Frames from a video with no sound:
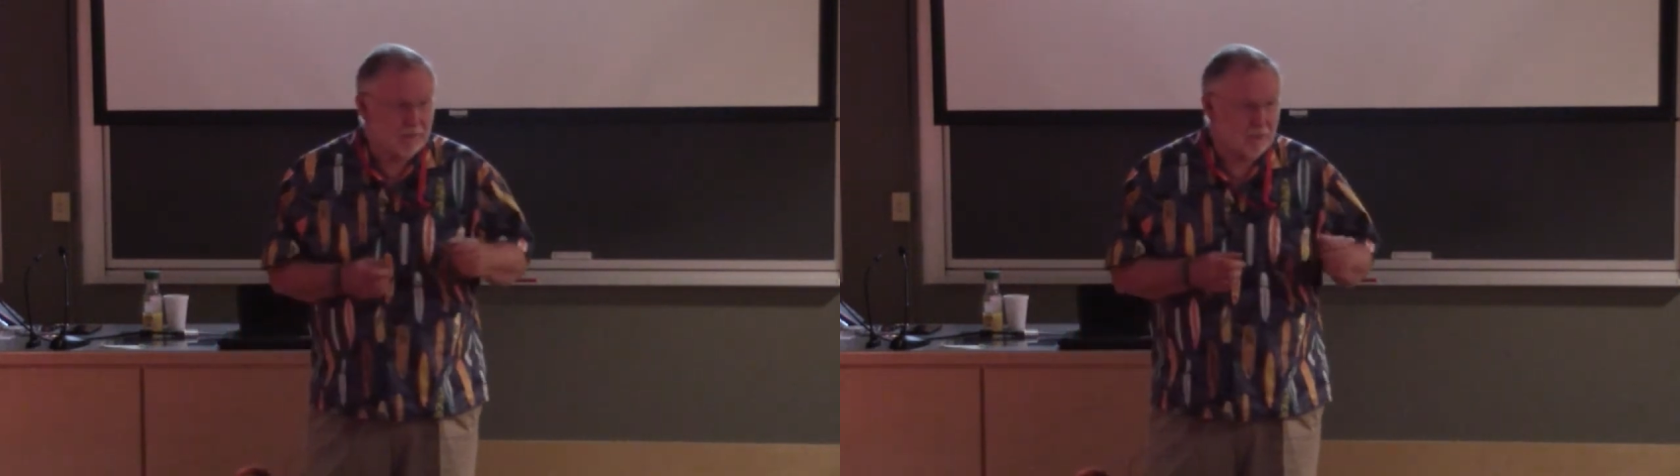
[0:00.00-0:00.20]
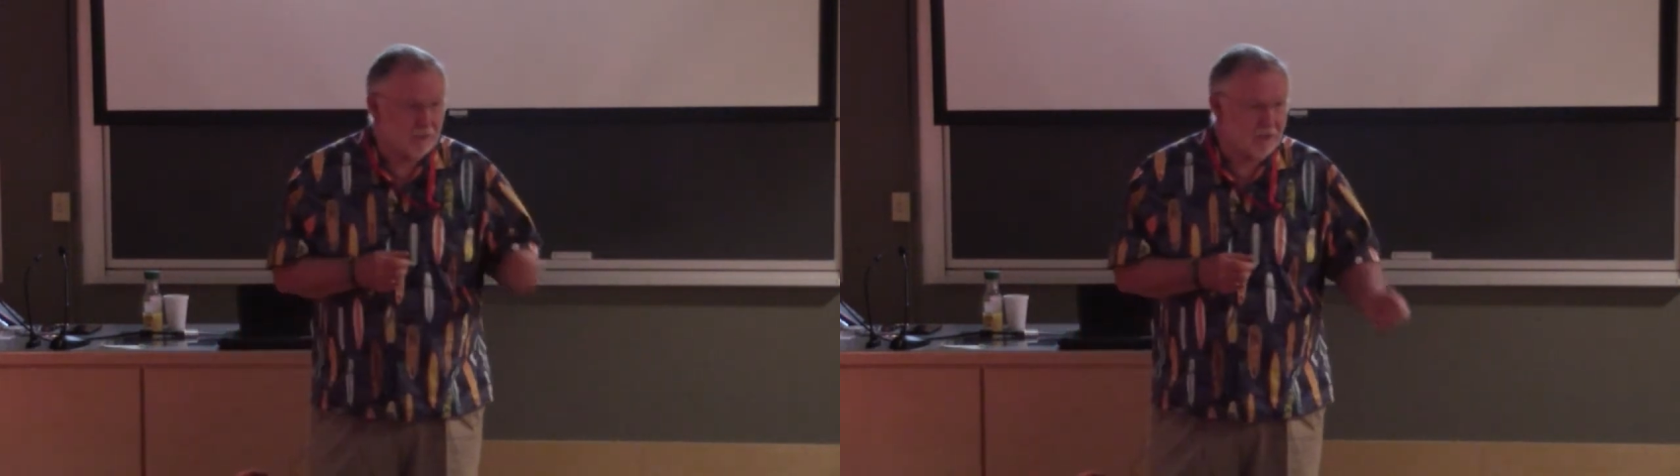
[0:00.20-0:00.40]

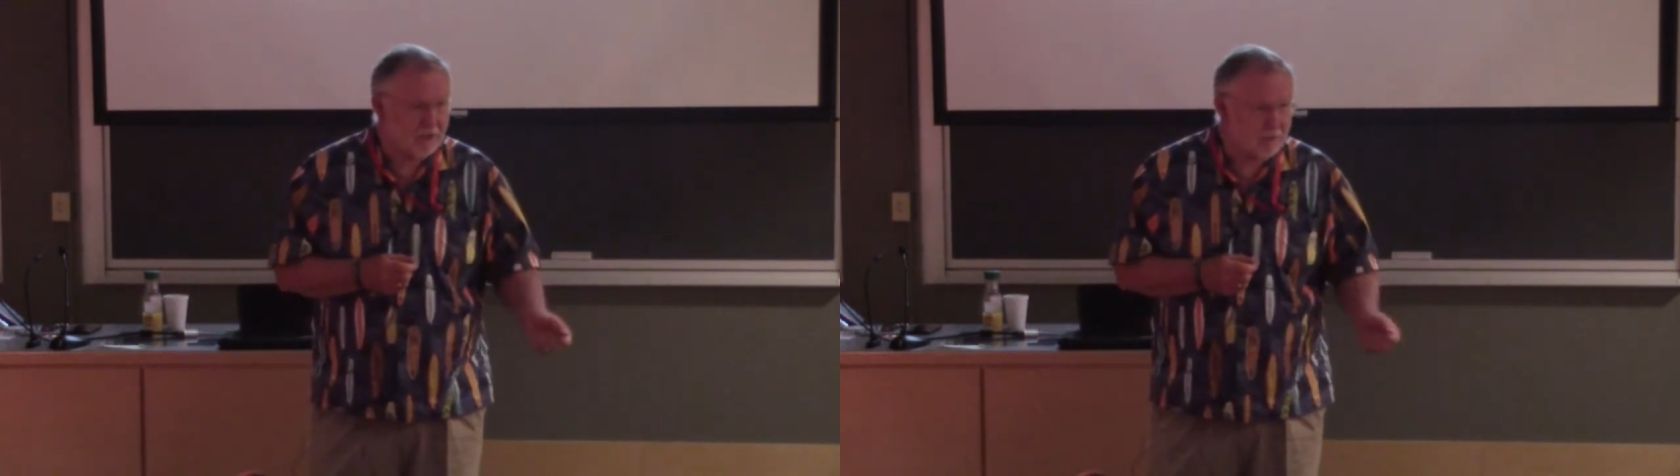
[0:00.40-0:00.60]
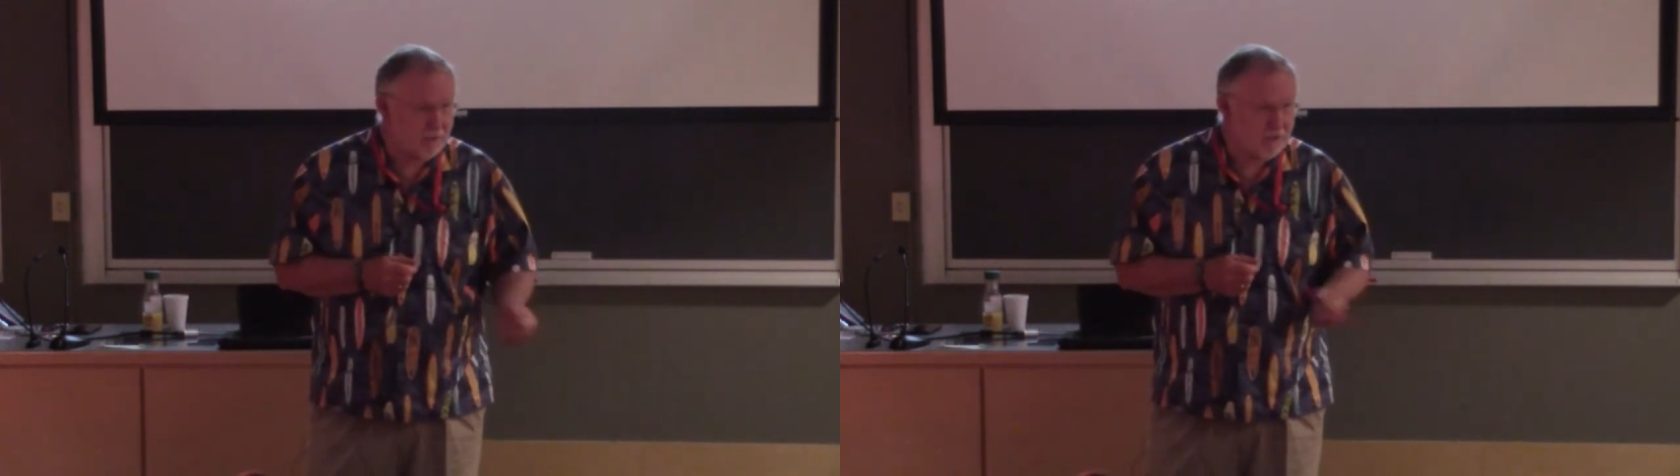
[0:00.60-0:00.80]

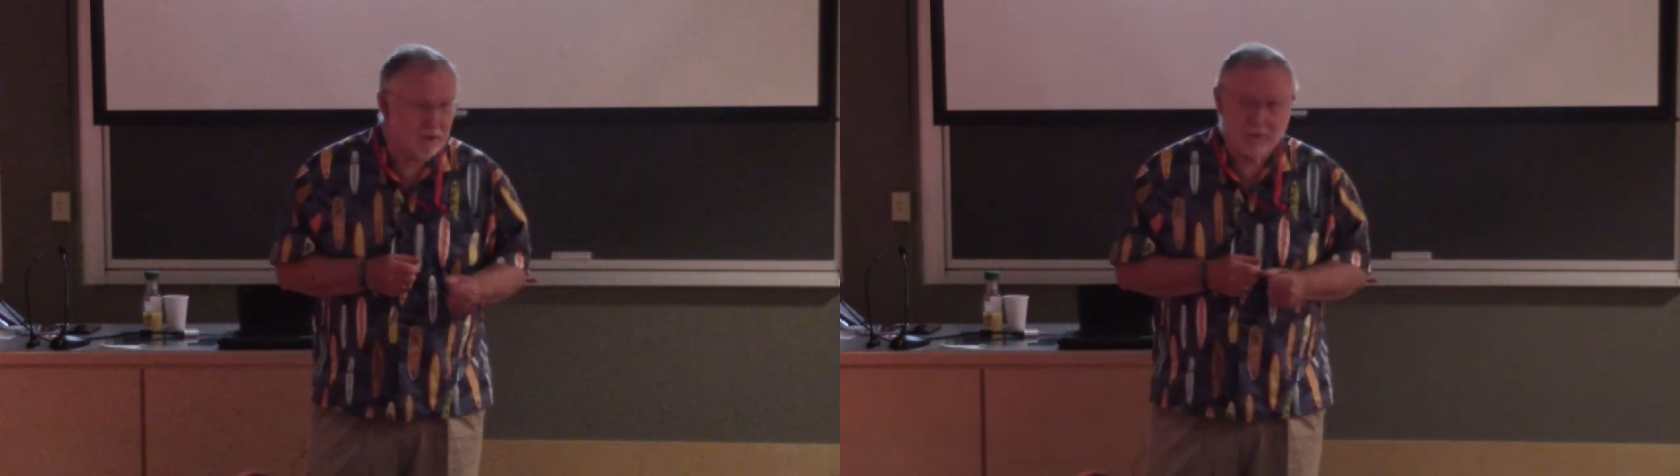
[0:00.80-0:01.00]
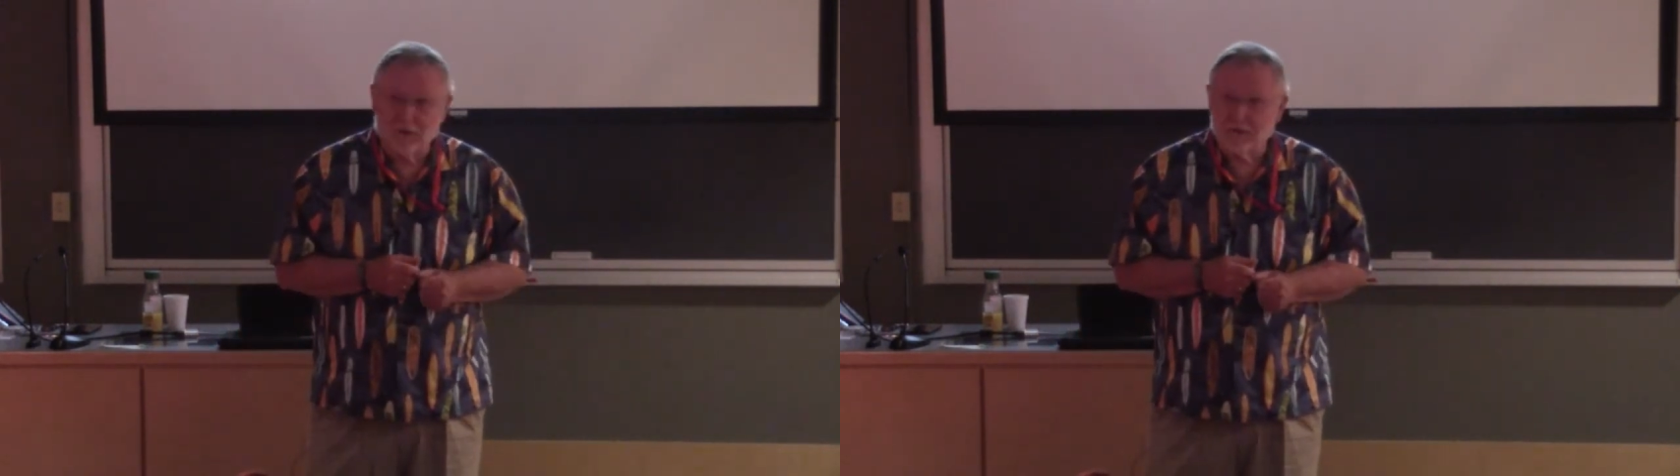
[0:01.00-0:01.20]
predict what the
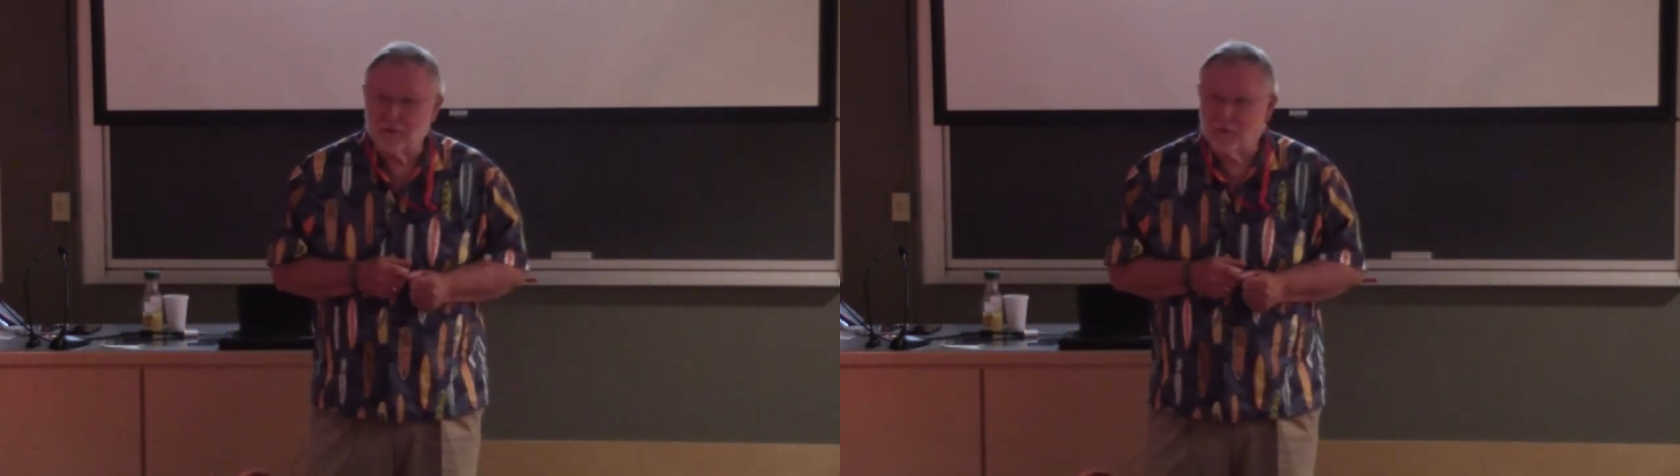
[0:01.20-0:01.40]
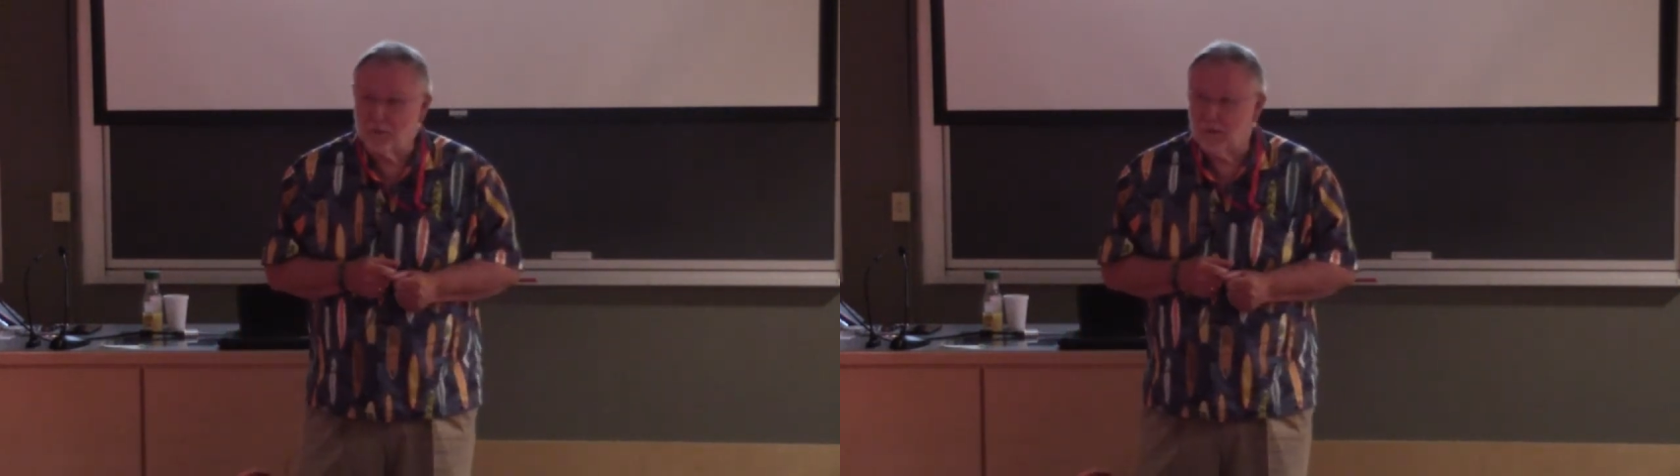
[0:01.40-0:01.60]
carbon
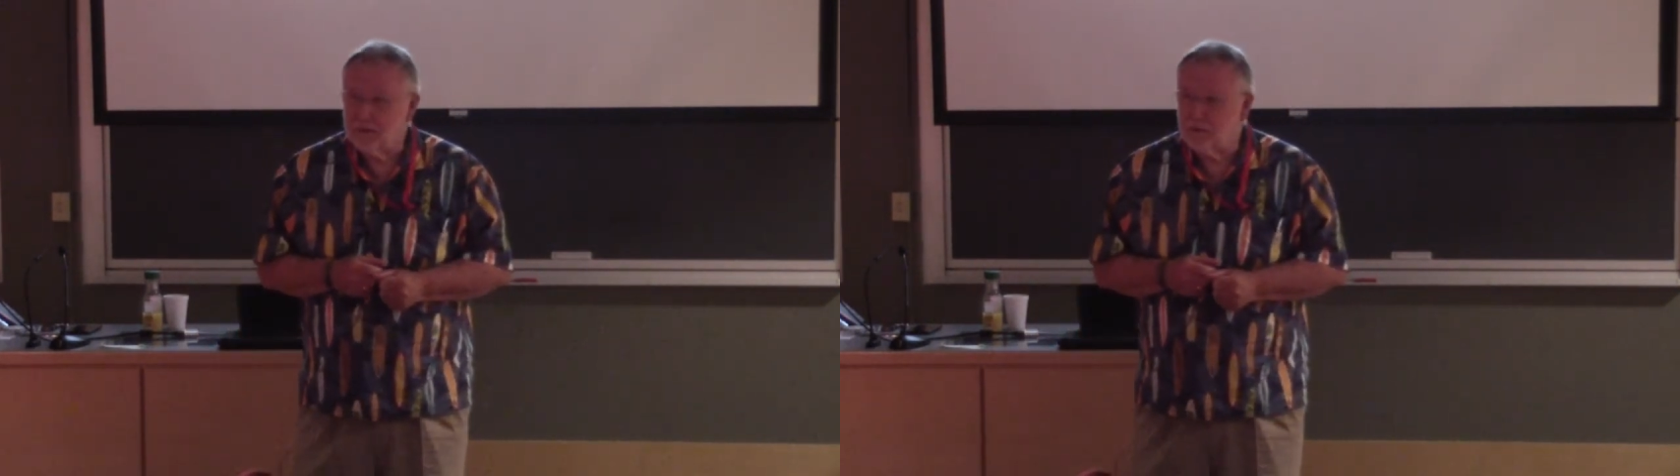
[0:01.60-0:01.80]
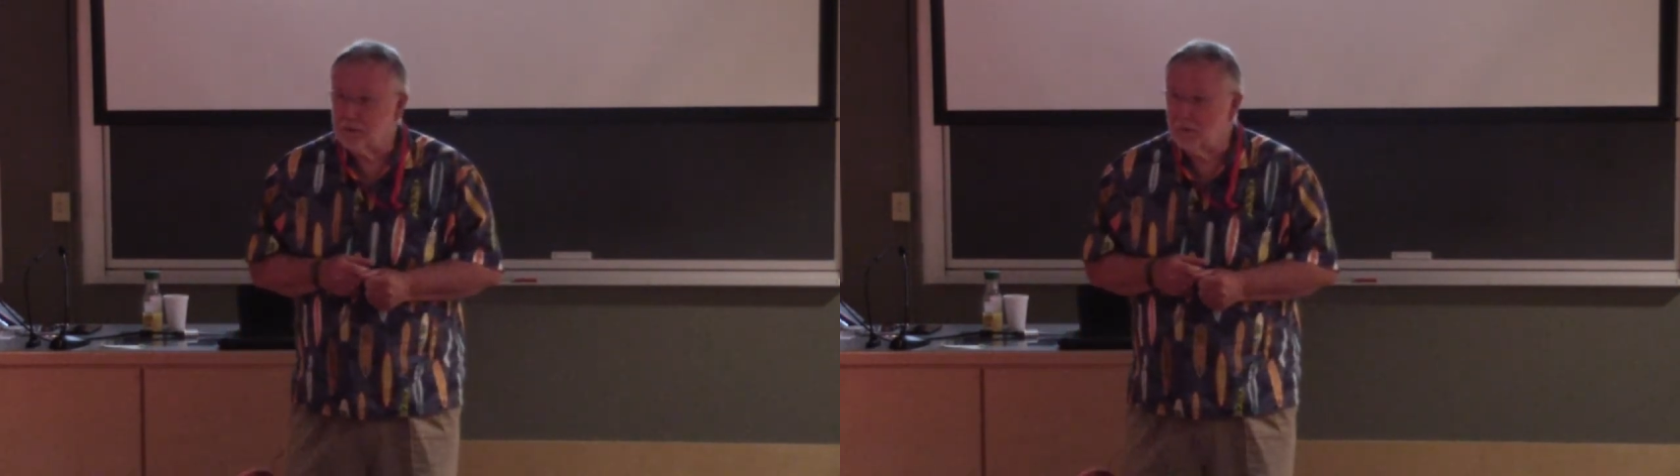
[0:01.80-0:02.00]
isotope
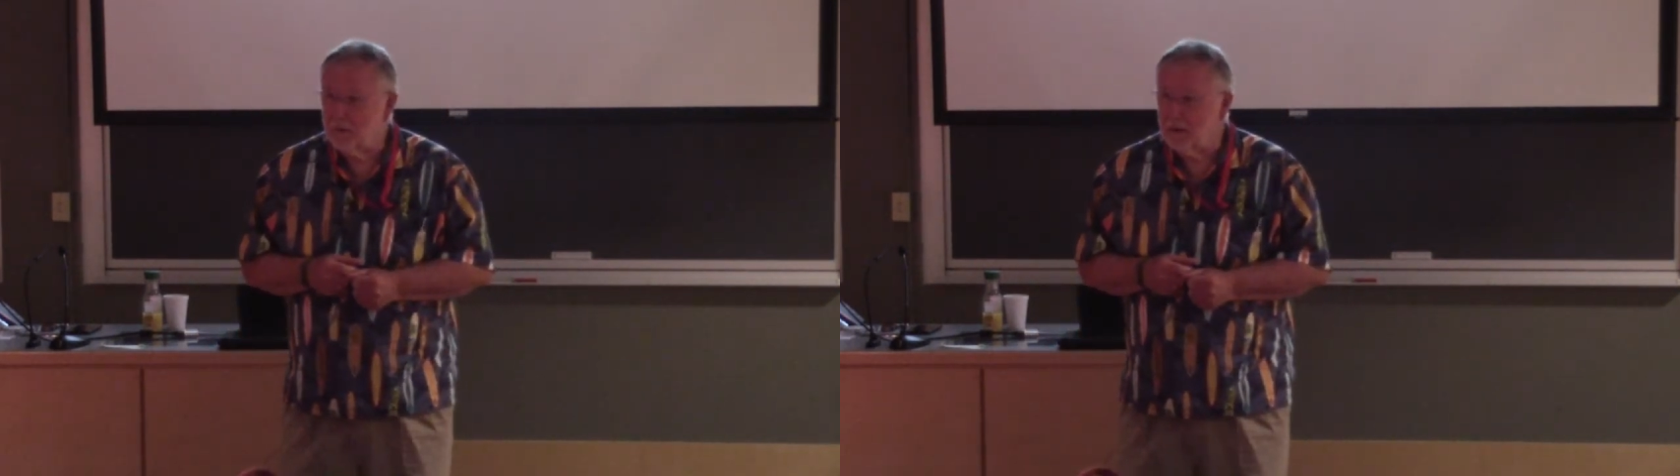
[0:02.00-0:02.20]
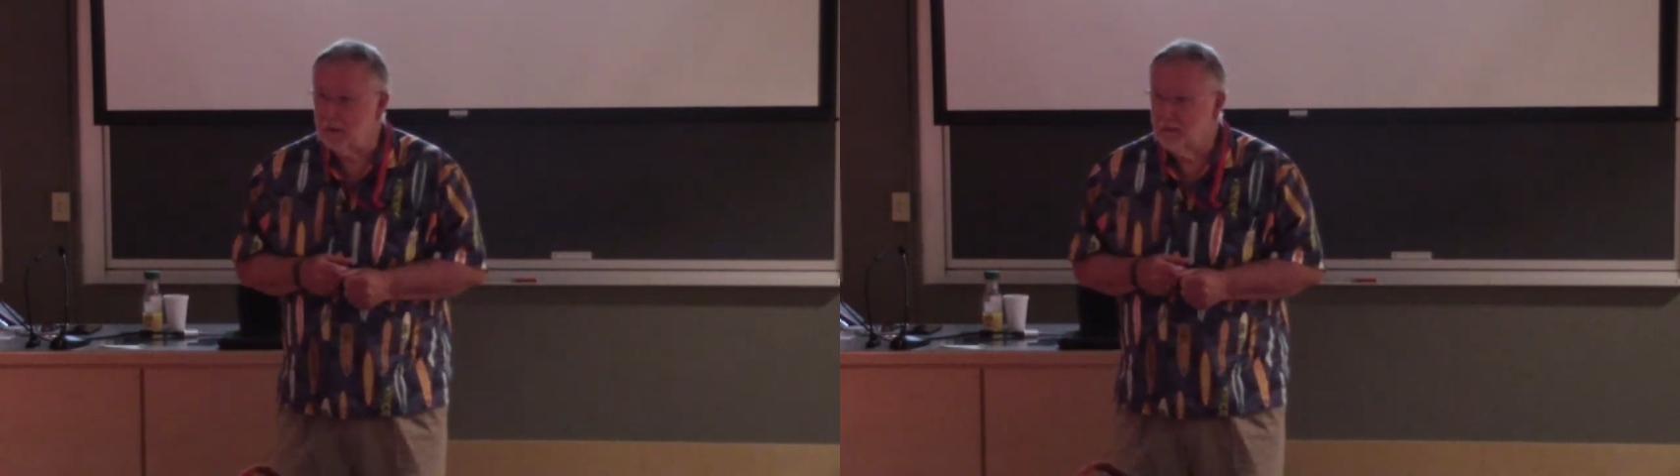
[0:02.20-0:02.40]
ratio should
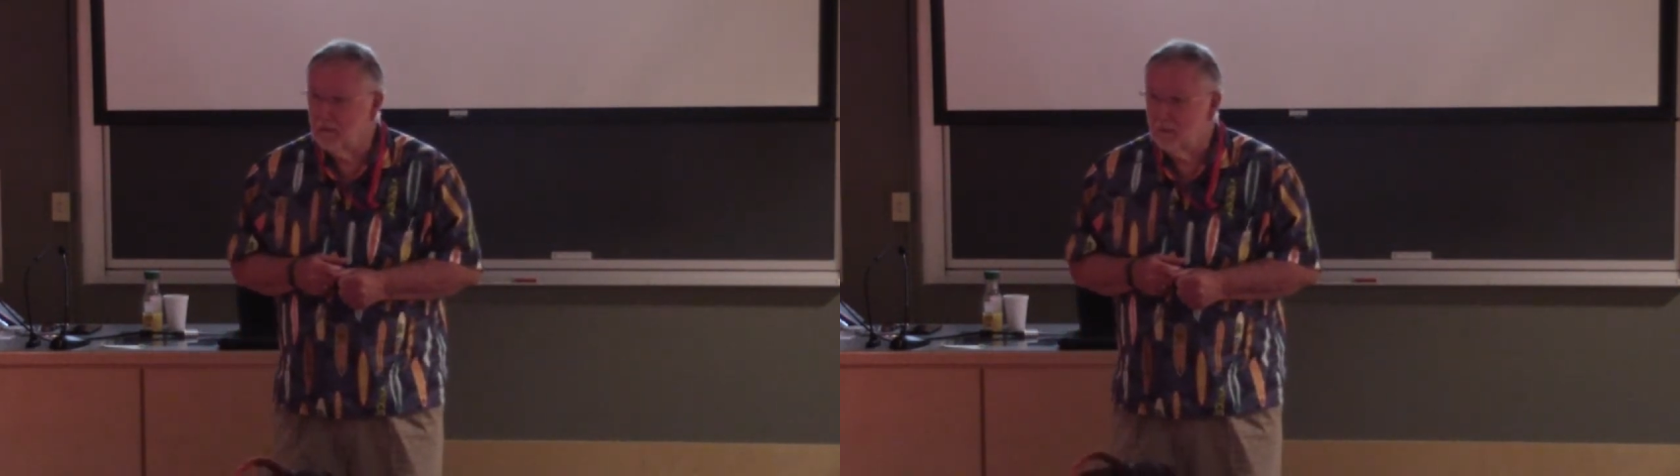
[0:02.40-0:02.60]
be.